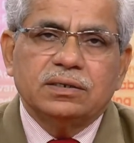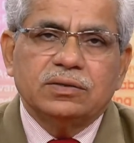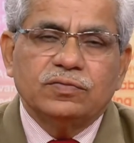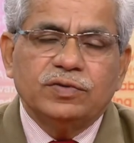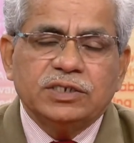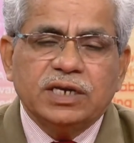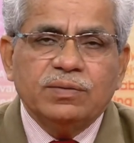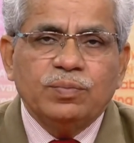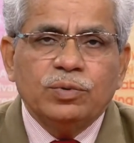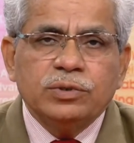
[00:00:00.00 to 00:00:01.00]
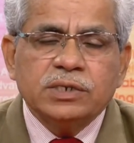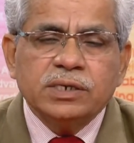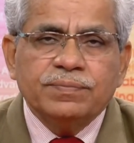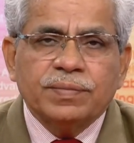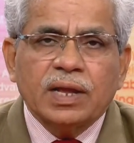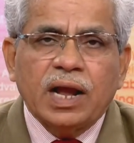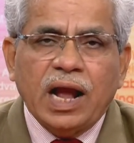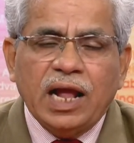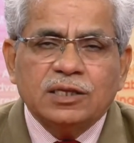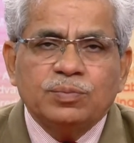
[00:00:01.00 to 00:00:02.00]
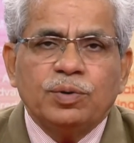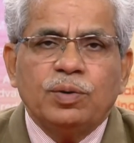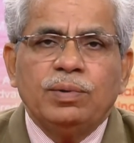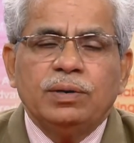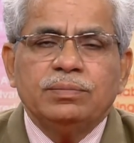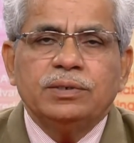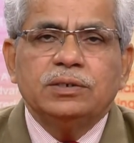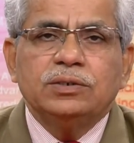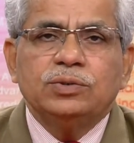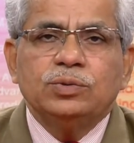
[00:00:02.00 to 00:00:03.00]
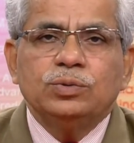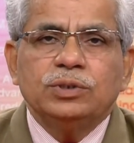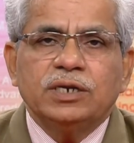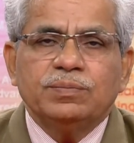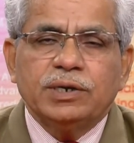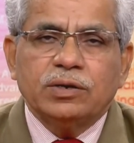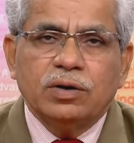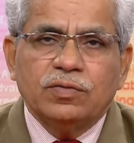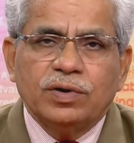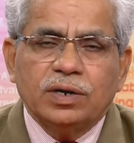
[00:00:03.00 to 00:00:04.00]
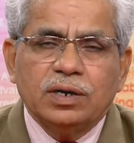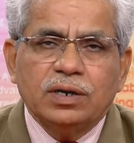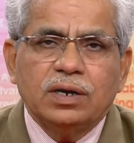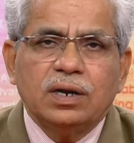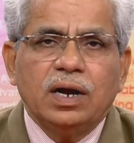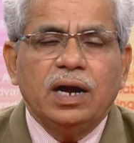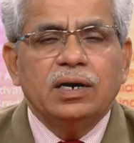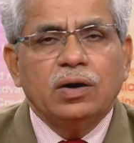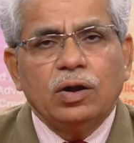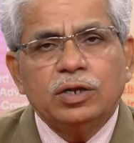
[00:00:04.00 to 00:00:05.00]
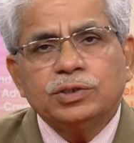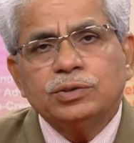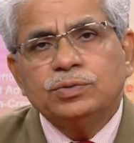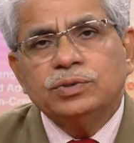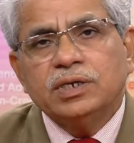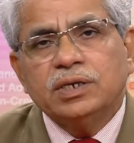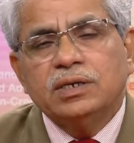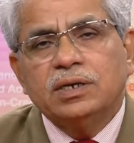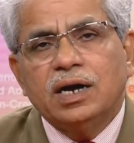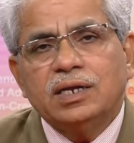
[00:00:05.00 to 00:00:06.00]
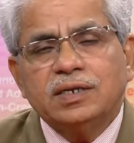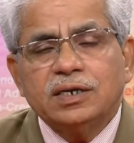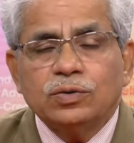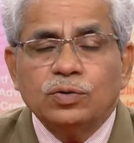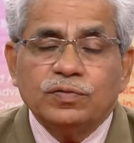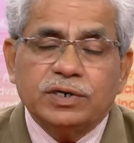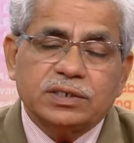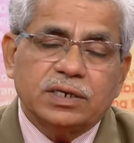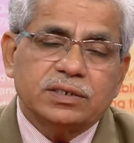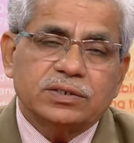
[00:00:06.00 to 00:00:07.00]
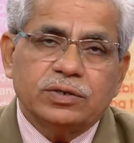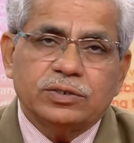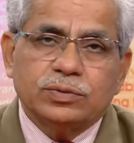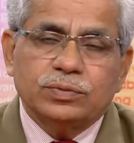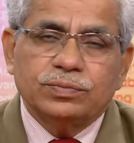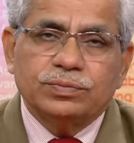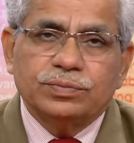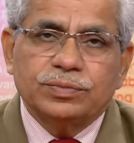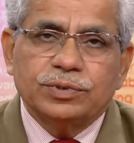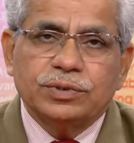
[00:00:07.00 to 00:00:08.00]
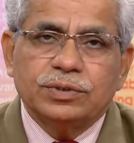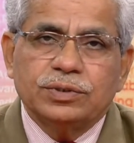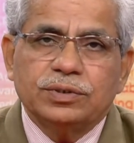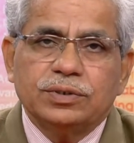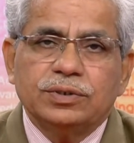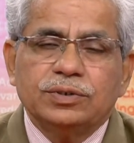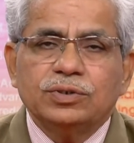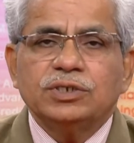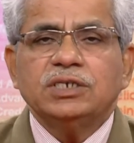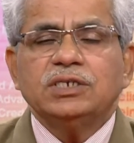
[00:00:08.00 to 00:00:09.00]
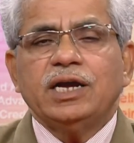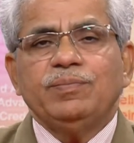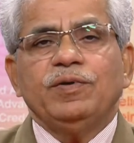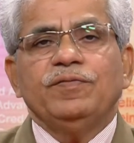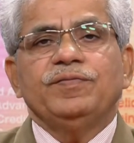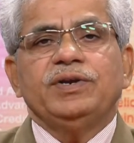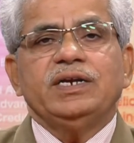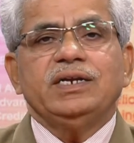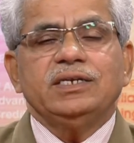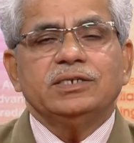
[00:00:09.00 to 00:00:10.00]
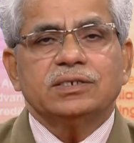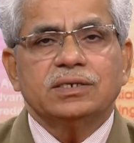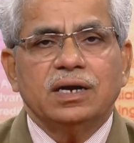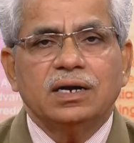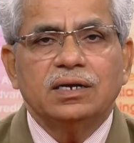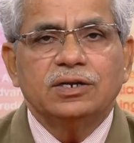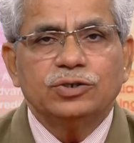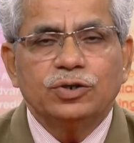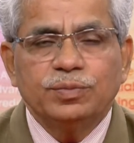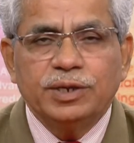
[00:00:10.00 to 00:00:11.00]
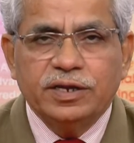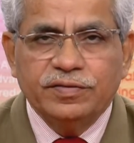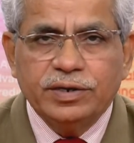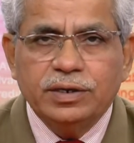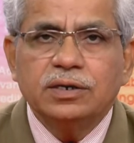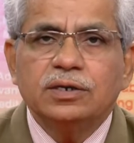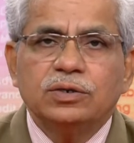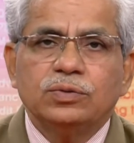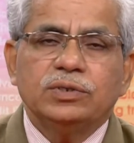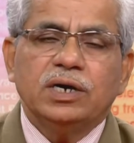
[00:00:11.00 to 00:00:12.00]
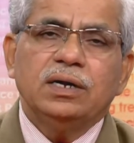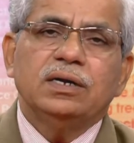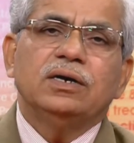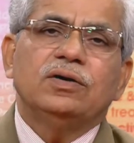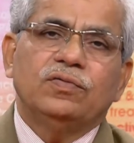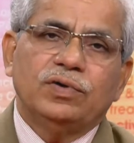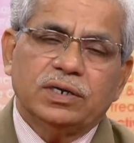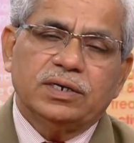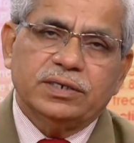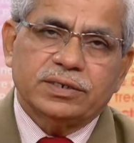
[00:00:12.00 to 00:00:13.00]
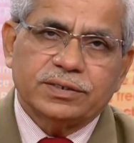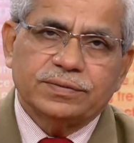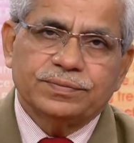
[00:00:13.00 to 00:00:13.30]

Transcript: which can pose a health problem to that particular worker and also to the other co-workers also. So such type of trainings should be given to the workers.